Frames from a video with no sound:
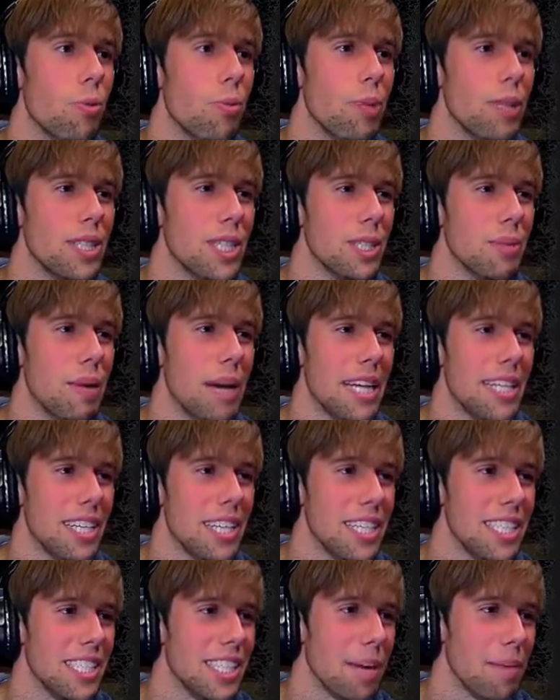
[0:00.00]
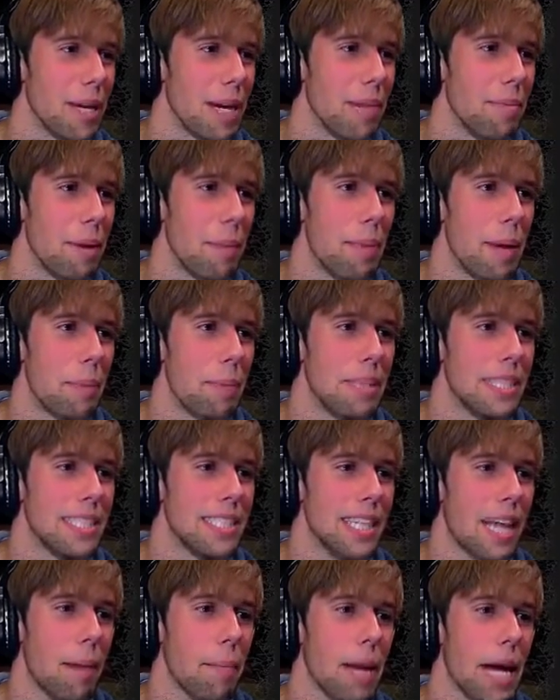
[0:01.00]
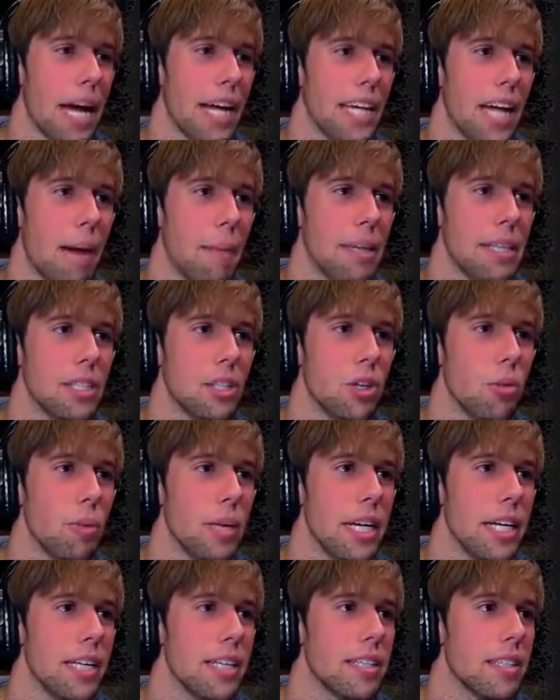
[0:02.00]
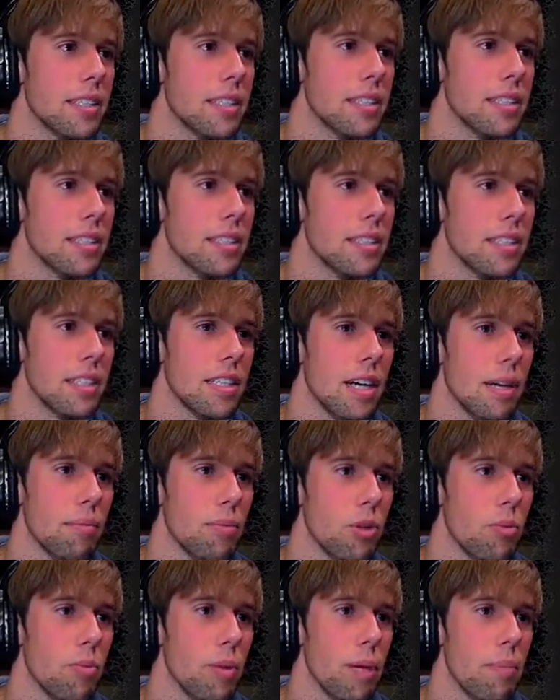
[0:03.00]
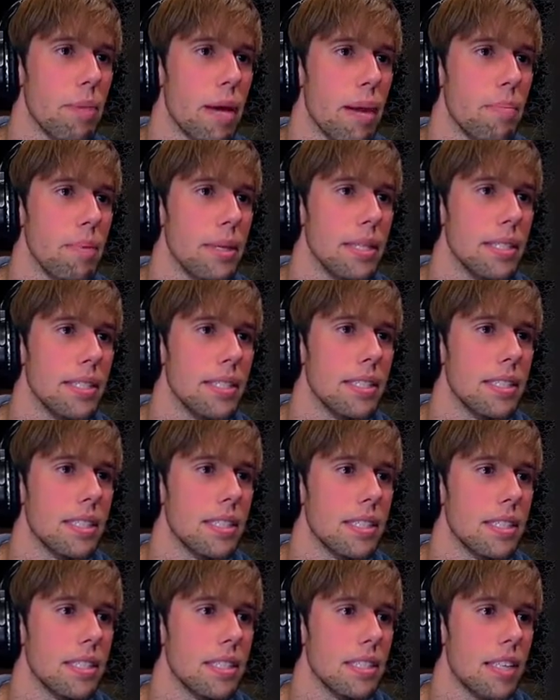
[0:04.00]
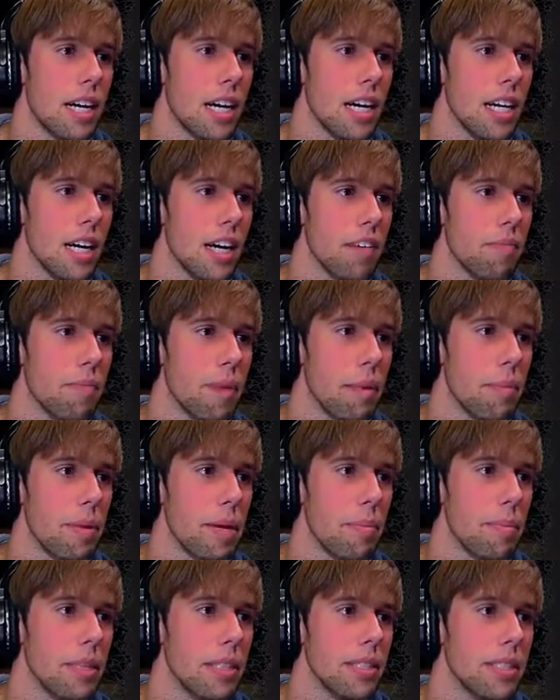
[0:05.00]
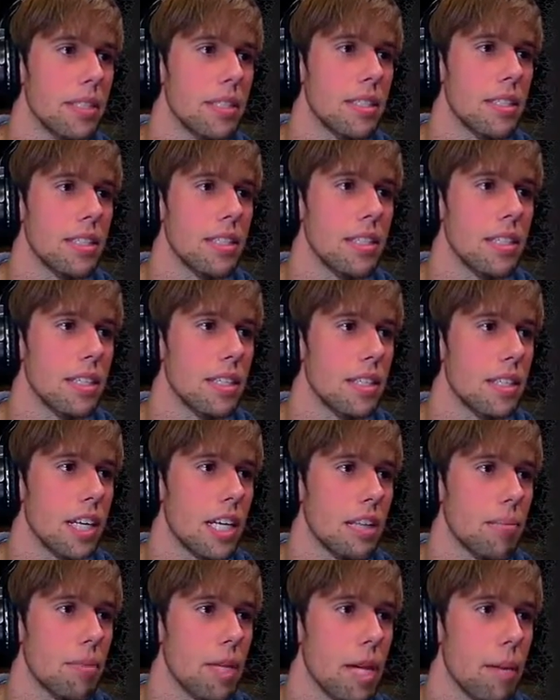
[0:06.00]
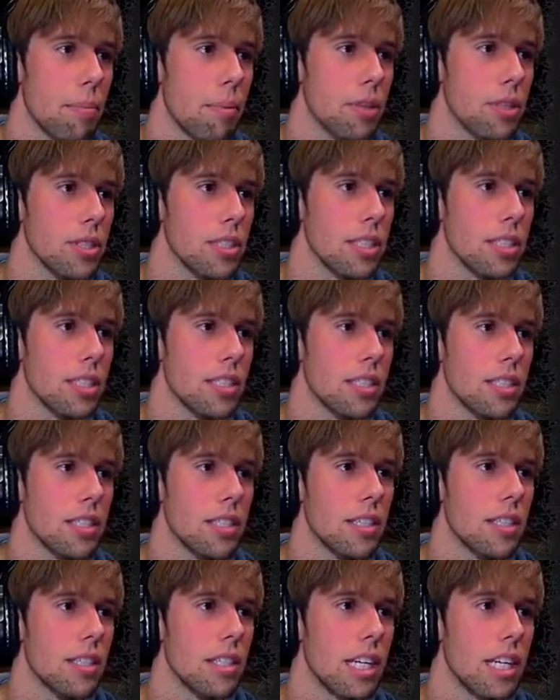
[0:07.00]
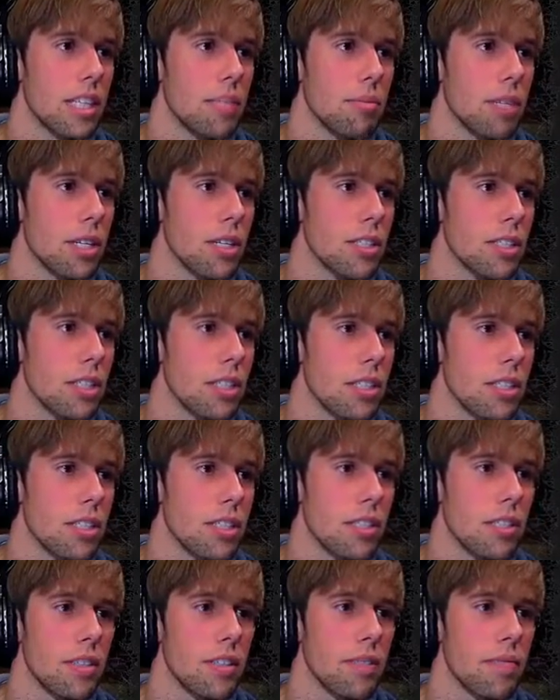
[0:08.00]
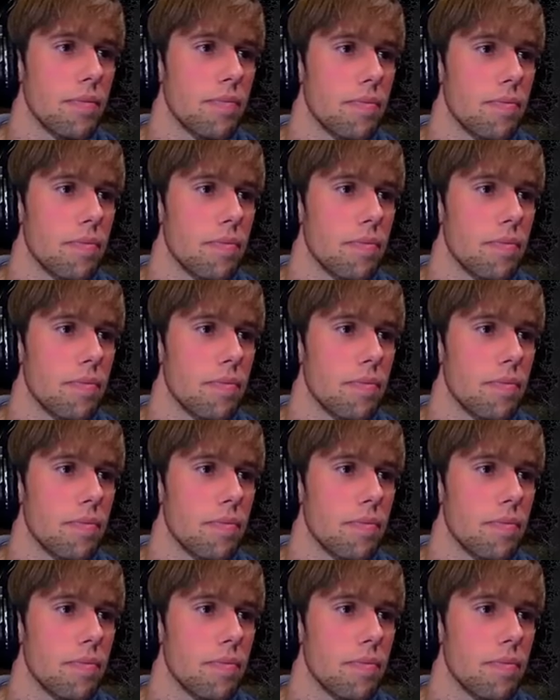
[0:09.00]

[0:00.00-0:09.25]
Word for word: Oh, but there's batteries. Come here, me babies. Come here, come here to me. Come to me, babies. I love my babies. Get me up on this. Get me on this.